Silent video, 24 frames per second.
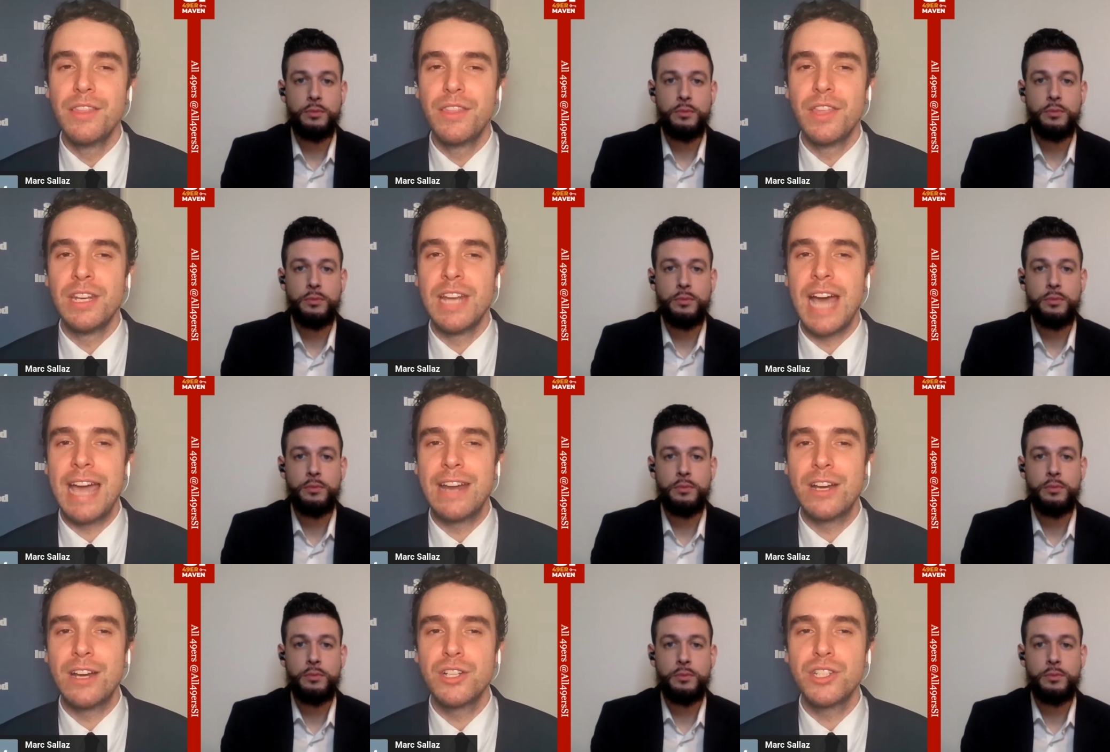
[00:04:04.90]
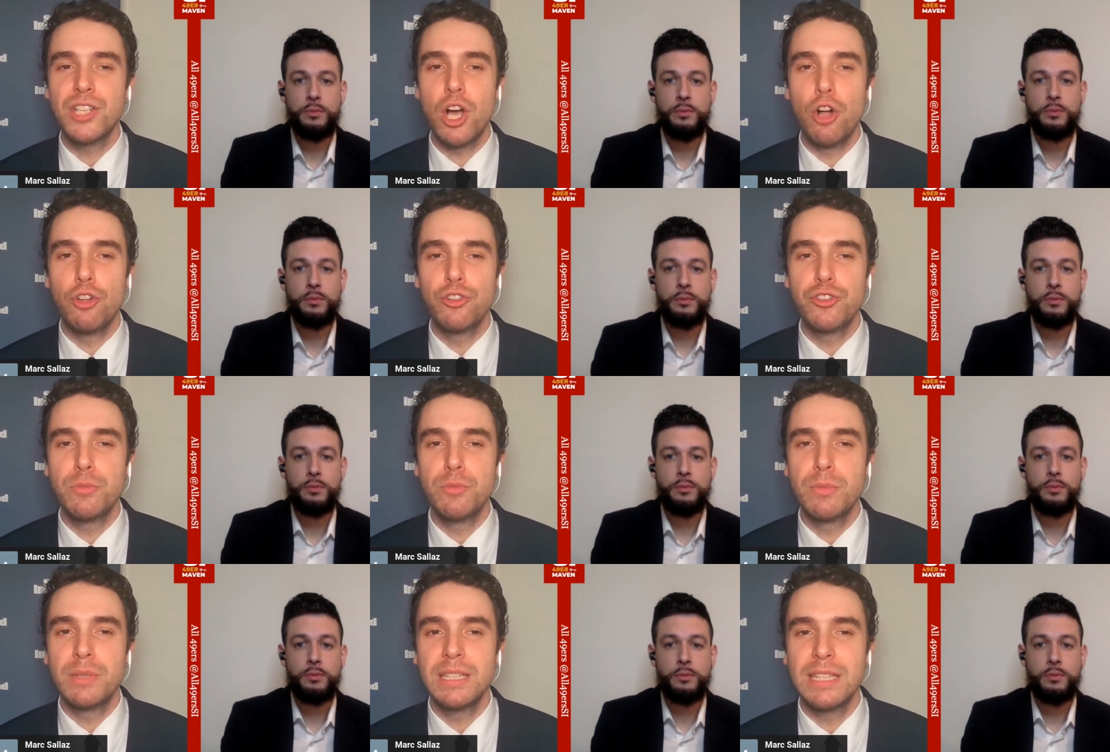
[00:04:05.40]
Speaker 1: the Niners
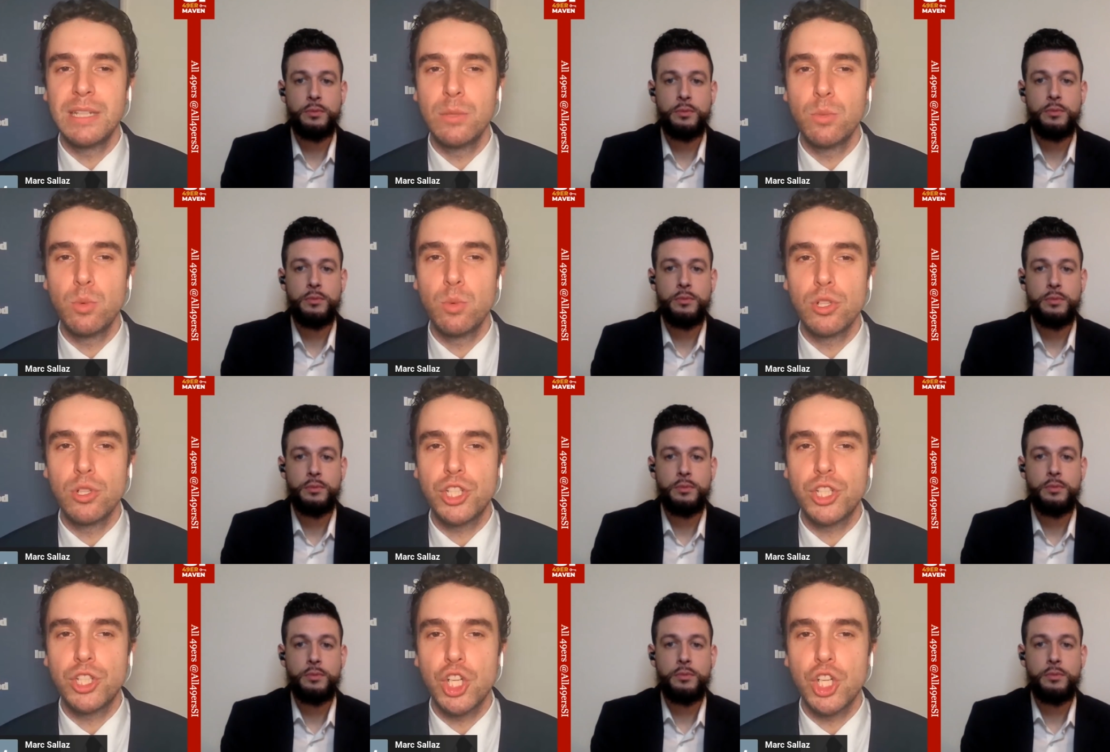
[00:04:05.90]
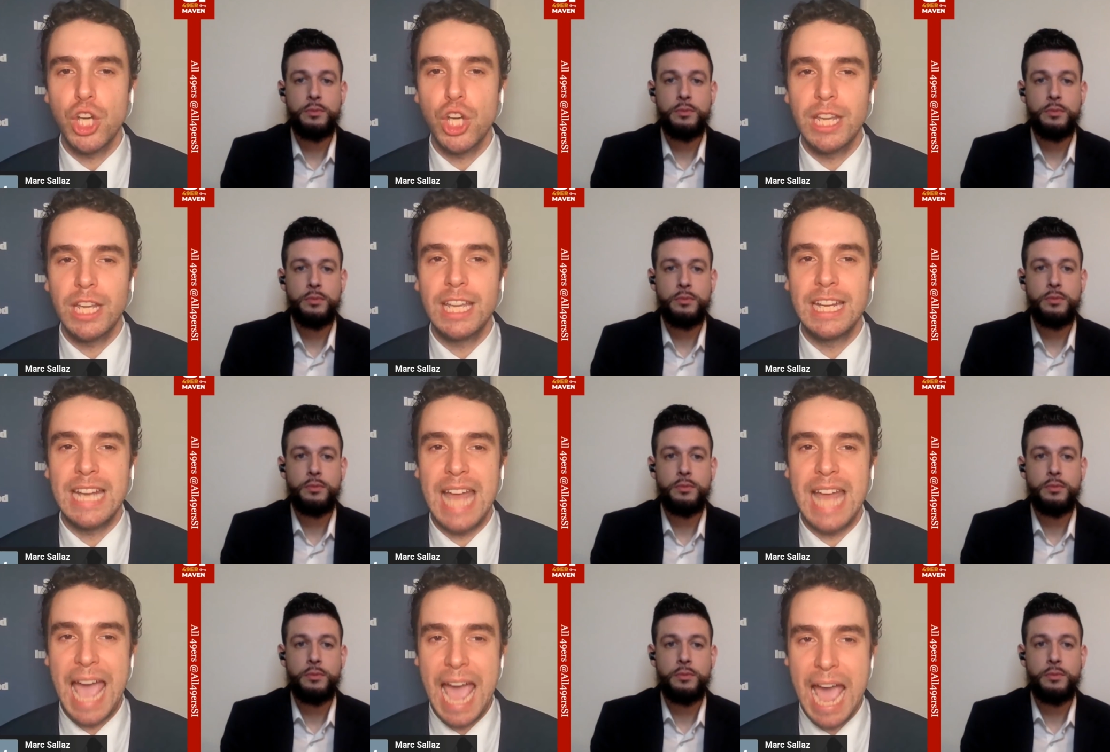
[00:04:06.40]
ultimately will
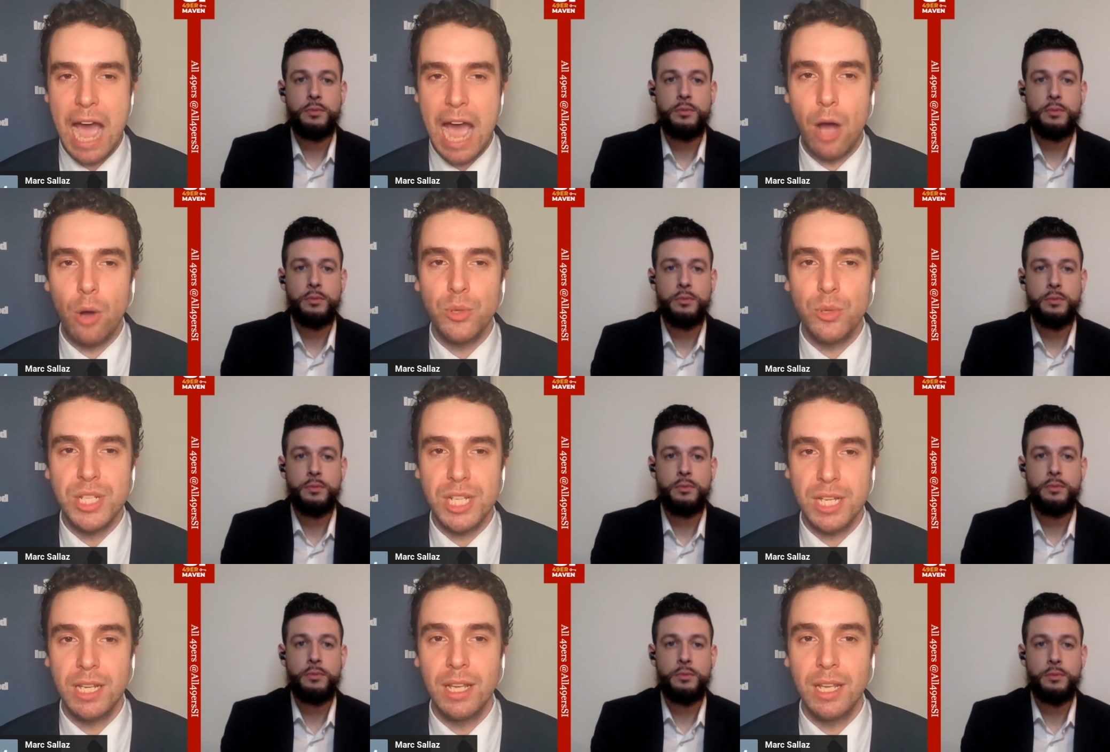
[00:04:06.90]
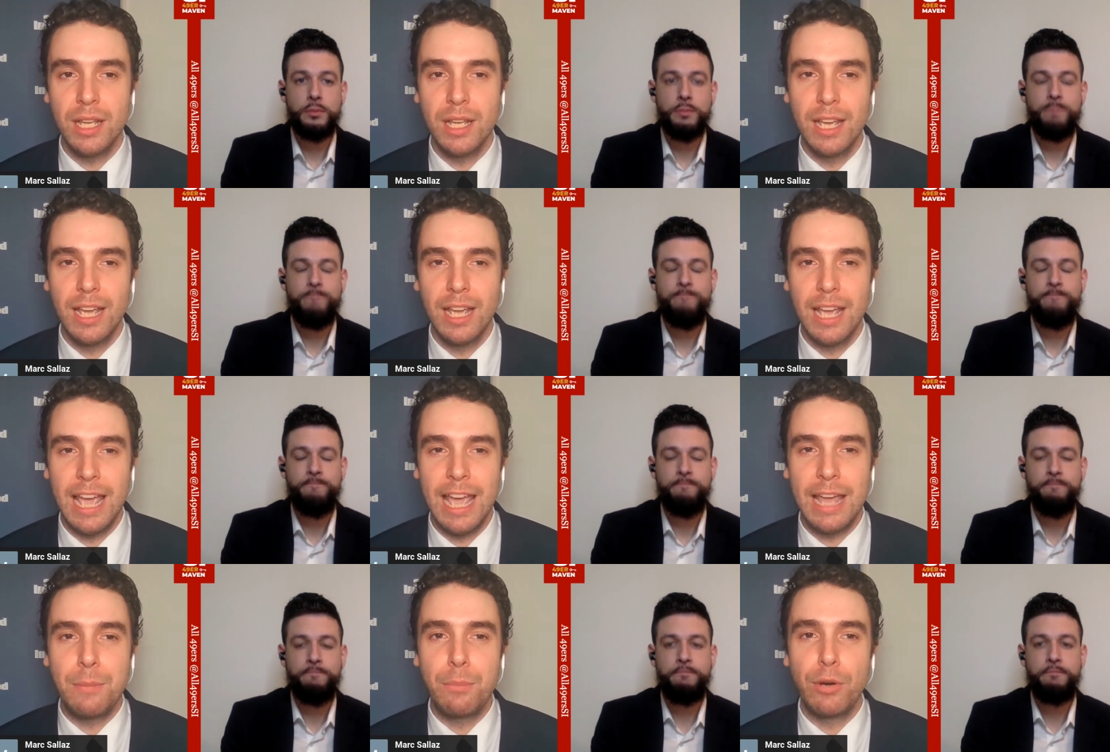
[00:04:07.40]
chicken out
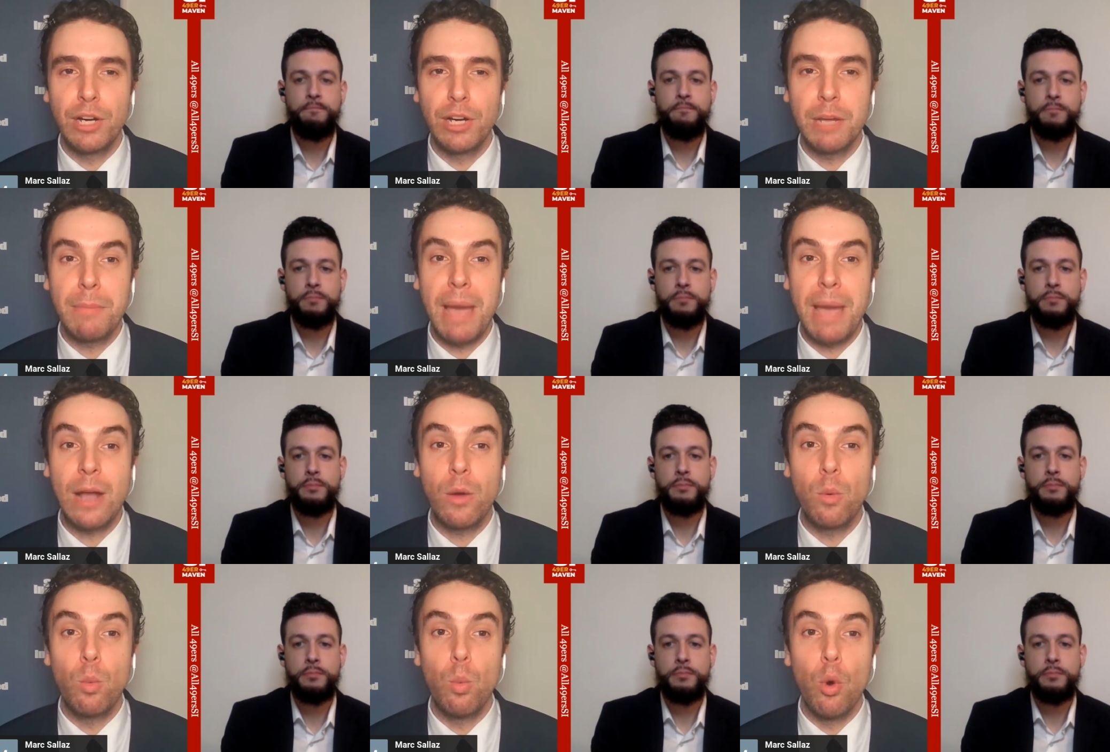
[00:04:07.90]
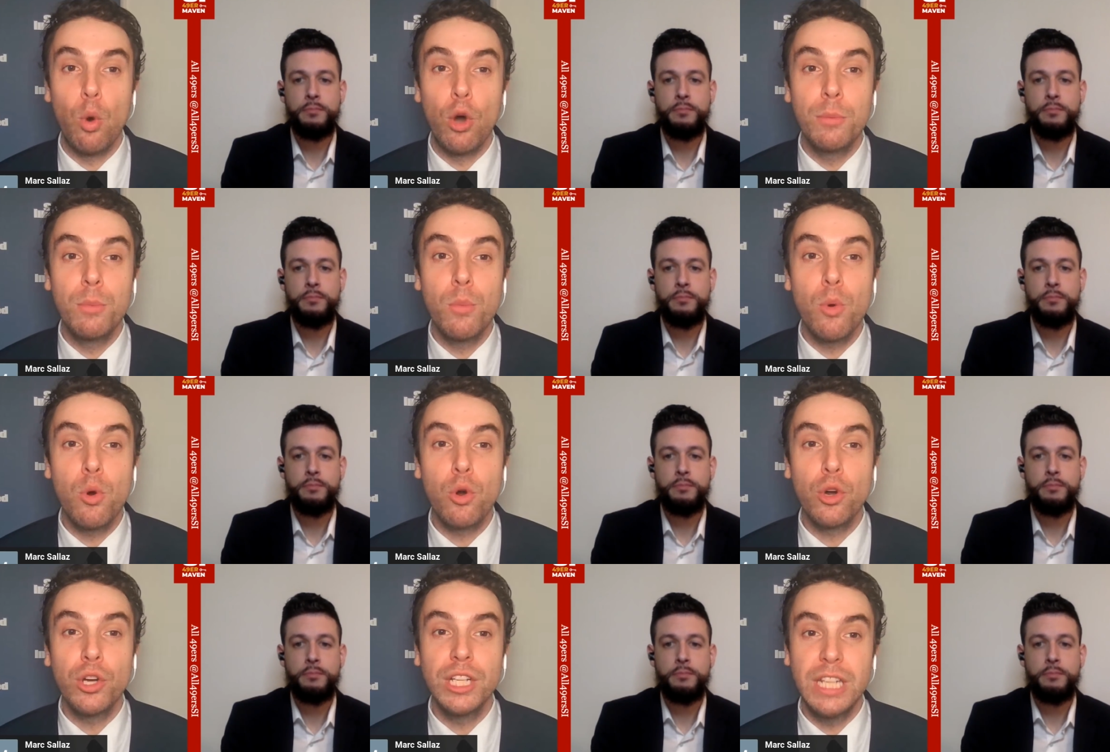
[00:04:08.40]
and bring him back one
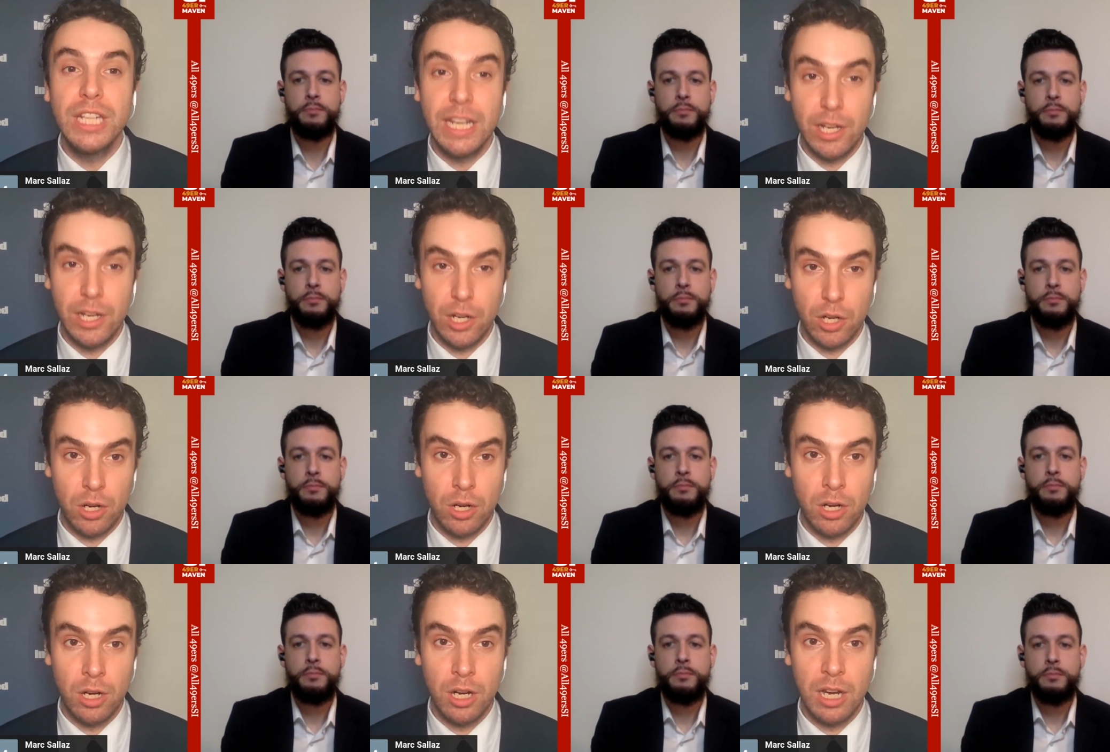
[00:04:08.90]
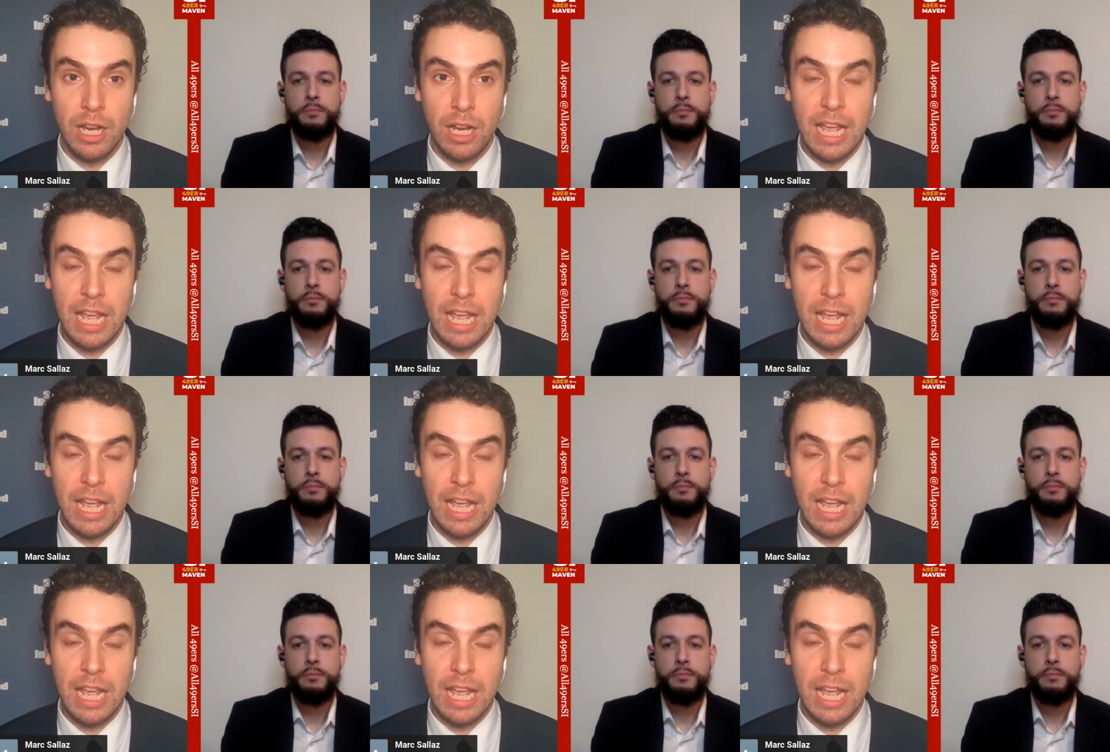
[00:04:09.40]
more year.